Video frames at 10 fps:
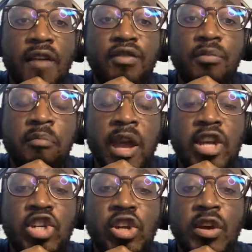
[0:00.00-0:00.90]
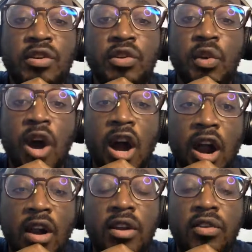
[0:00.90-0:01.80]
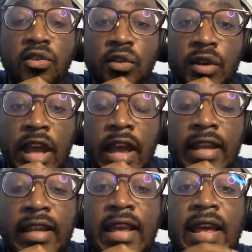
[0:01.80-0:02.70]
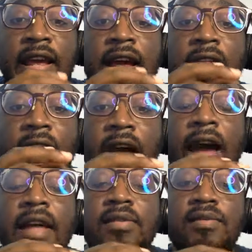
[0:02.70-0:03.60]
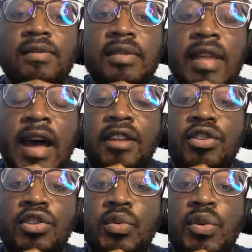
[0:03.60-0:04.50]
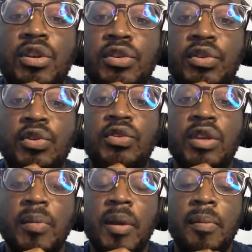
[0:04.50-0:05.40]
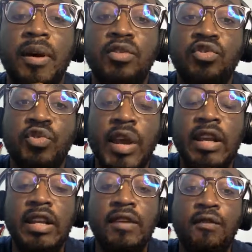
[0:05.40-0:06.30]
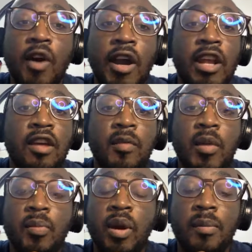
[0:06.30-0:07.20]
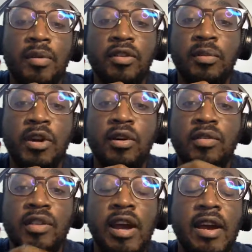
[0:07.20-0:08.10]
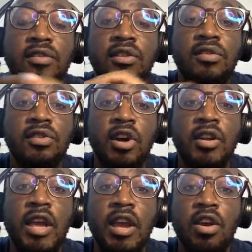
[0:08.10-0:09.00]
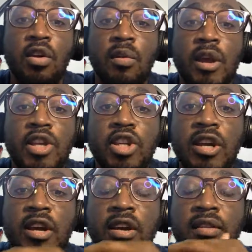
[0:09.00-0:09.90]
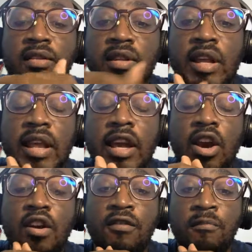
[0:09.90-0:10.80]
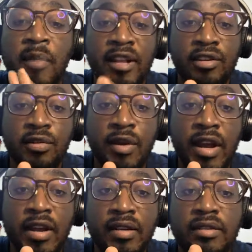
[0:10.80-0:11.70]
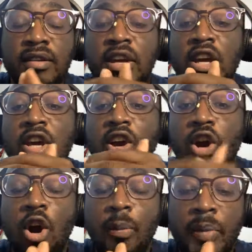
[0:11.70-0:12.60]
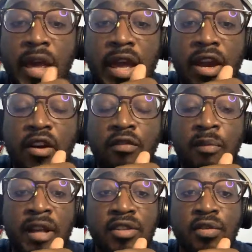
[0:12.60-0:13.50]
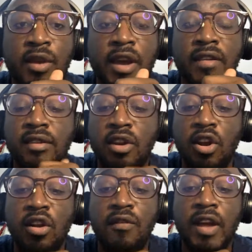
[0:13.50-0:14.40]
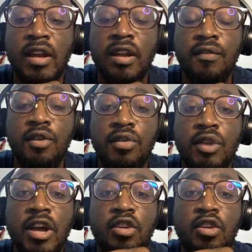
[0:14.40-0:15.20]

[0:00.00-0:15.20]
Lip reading: you have to mention you are a student and that you will use the paper strictly for academic purpose, because science does not encourage stealing of materials, copying of materials, and all of that. If you do